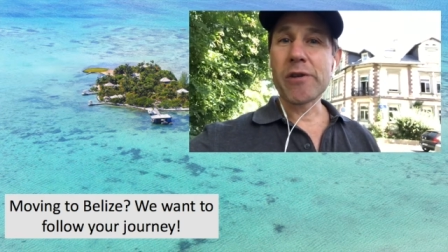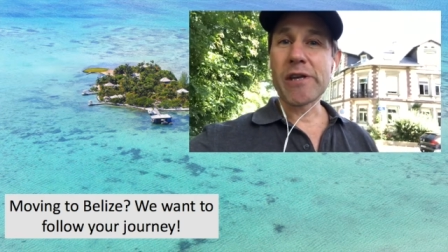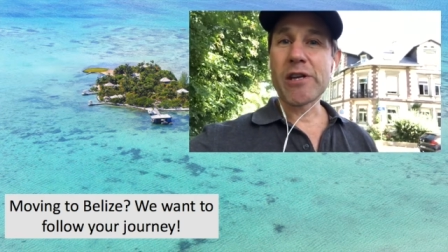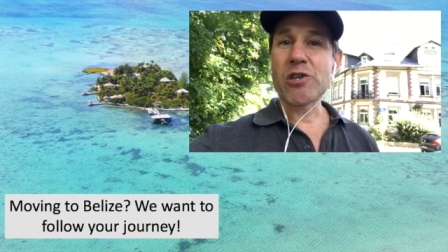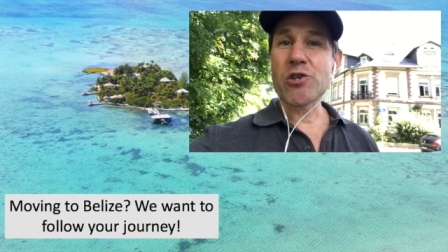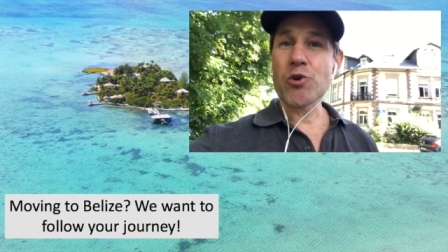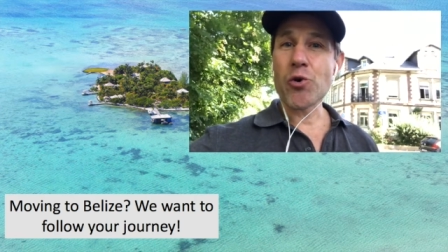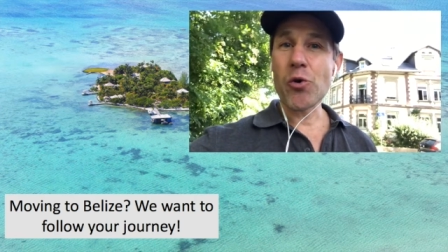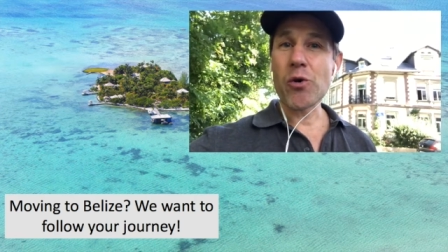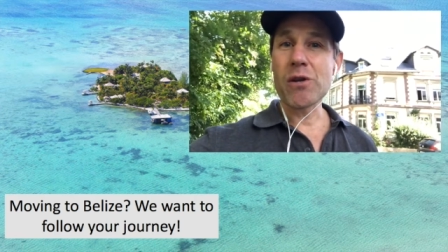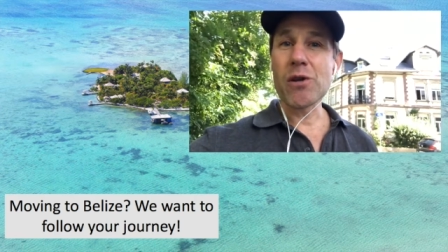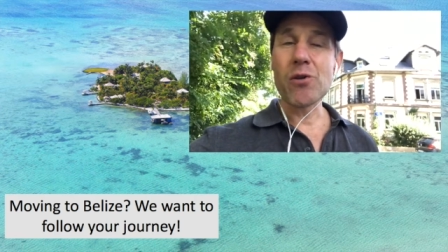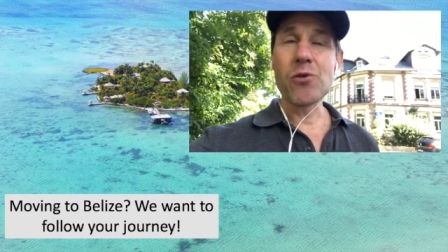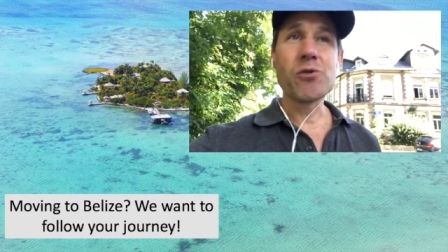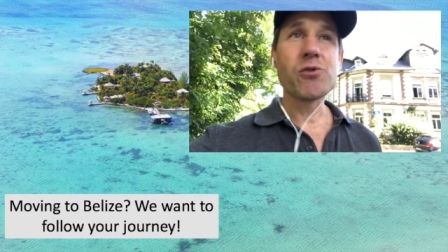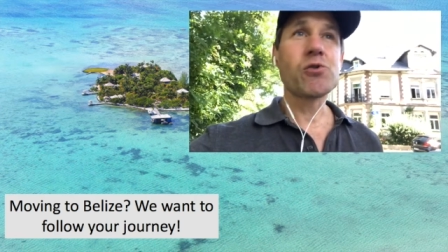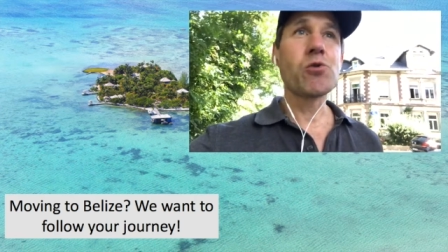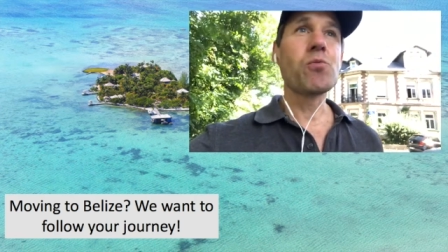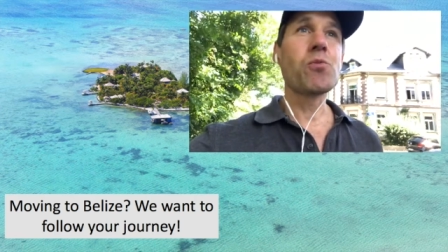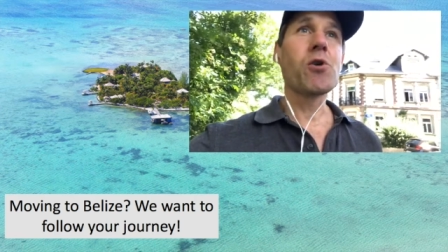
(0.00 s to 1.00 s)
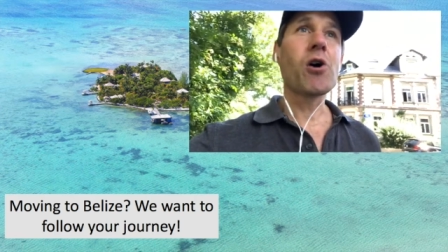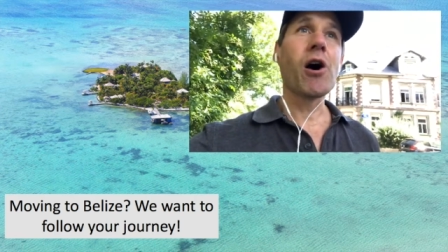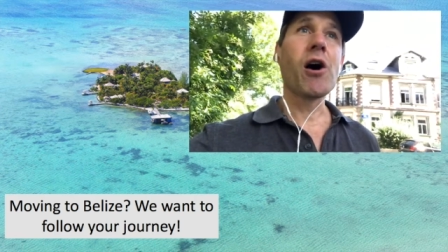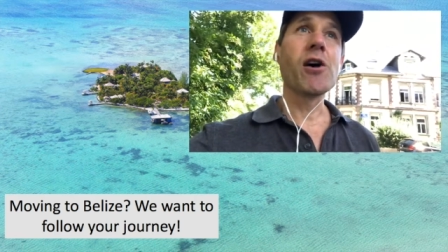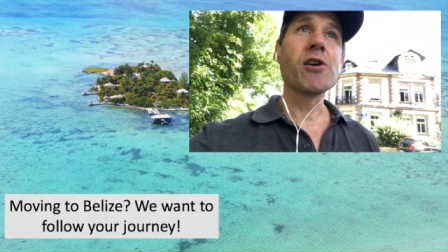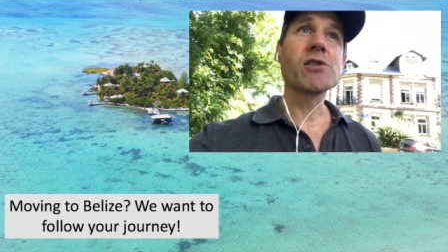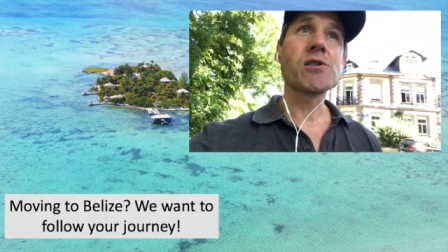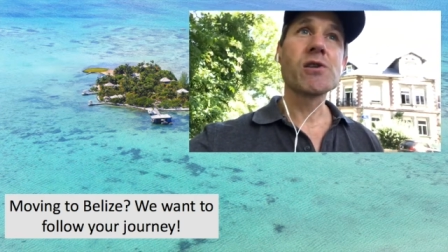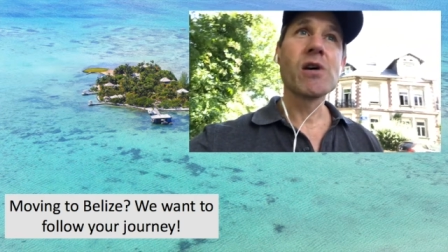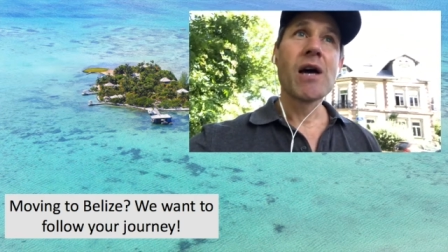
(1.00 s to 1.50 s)
these short little Zoom
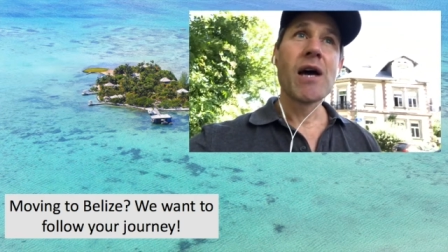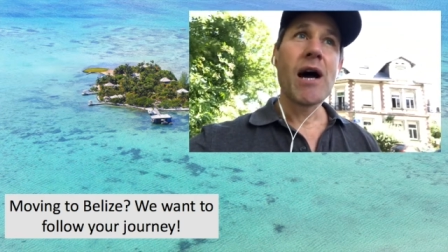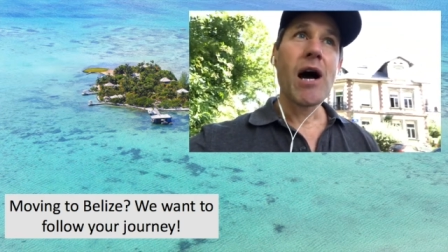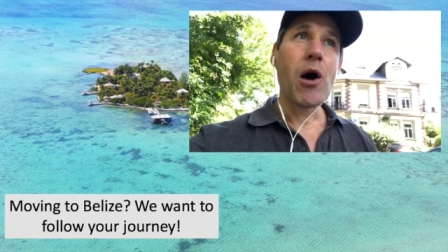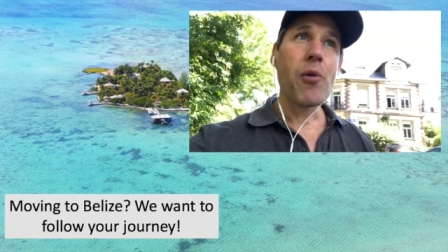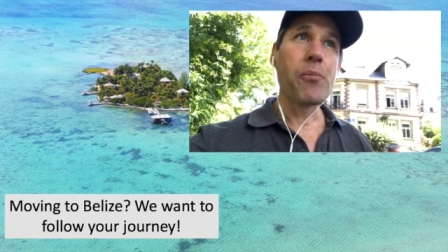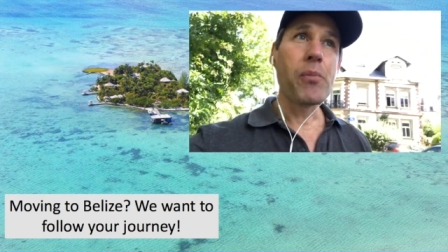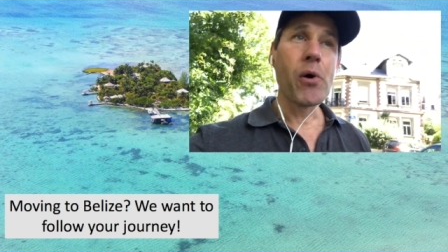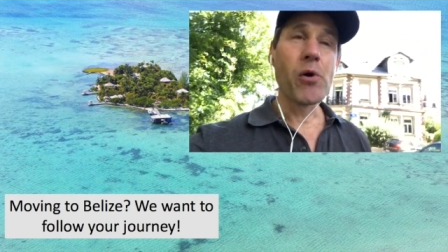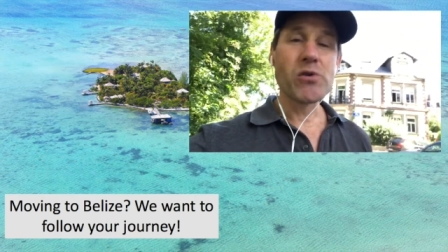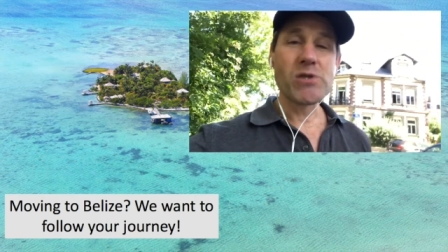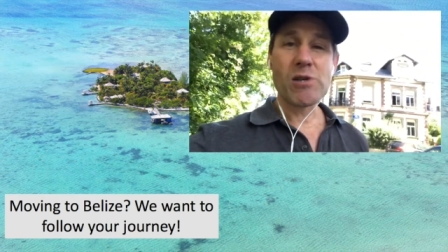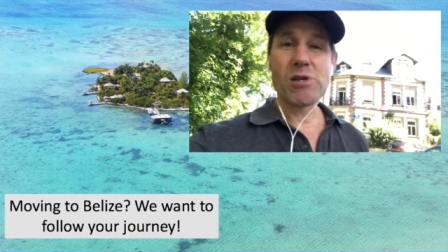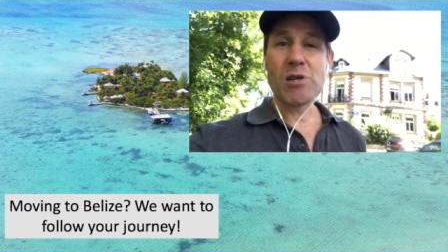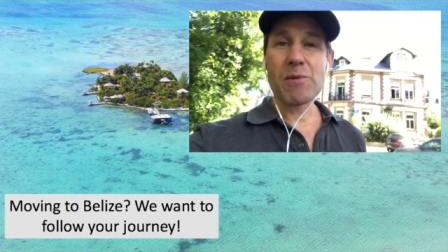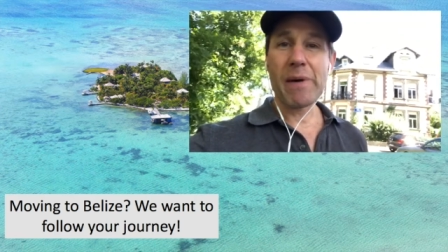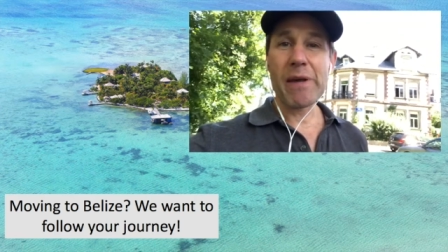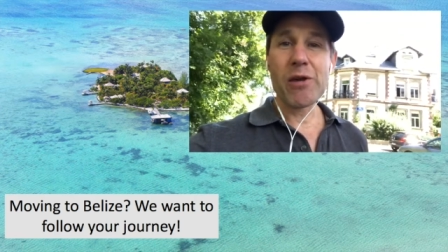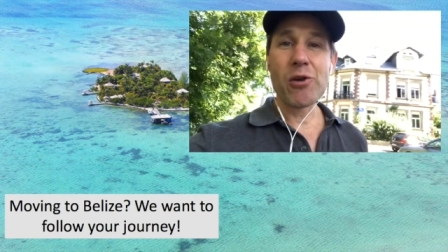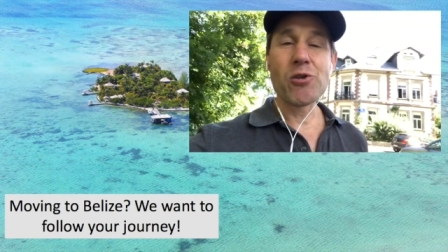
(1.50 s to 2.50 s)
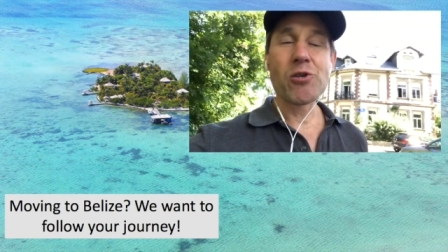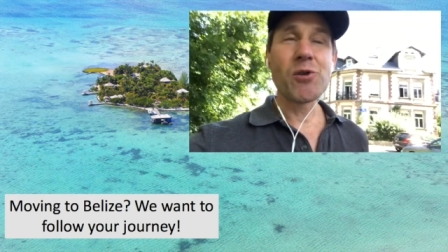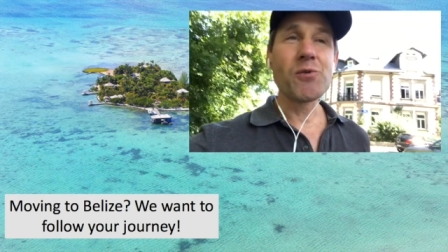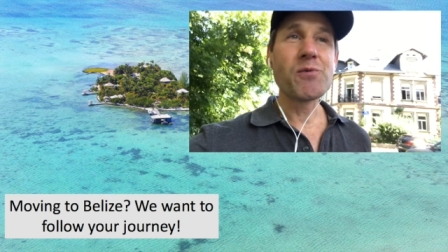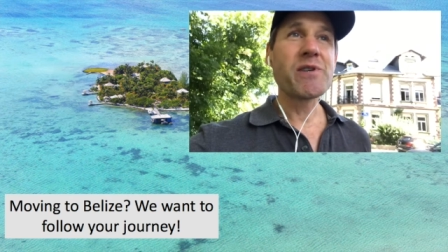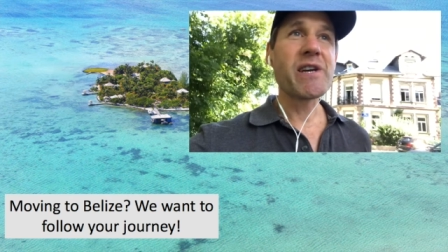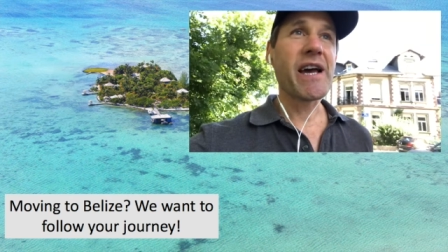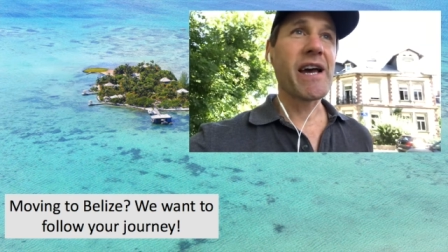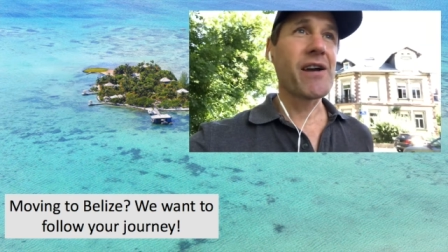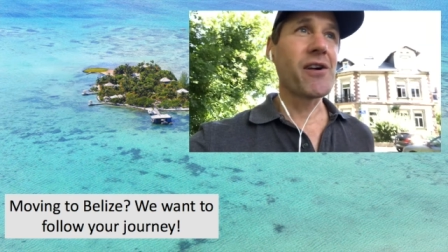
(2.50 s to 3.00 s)
calls. I'll post them to my YouTube
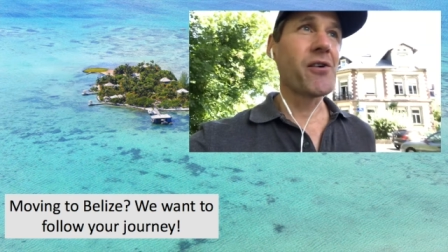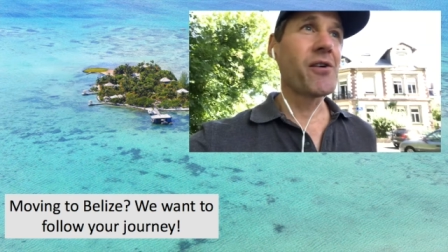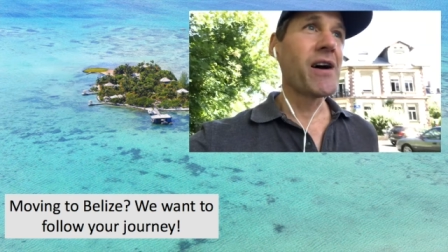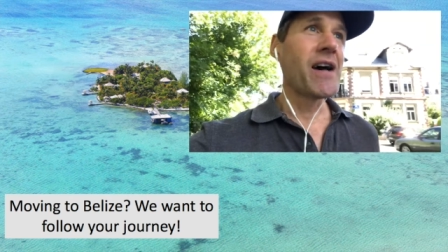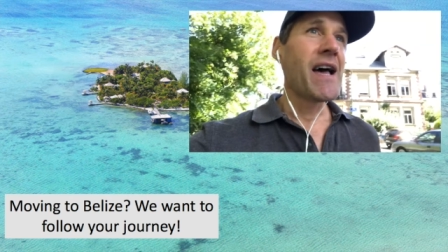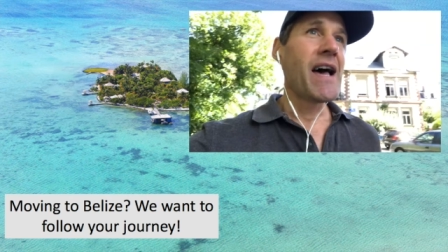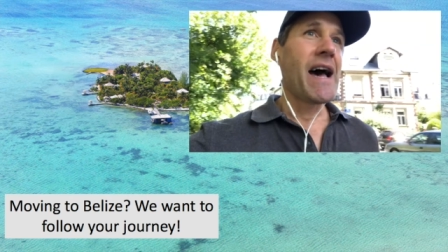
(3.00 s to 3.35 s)
channel.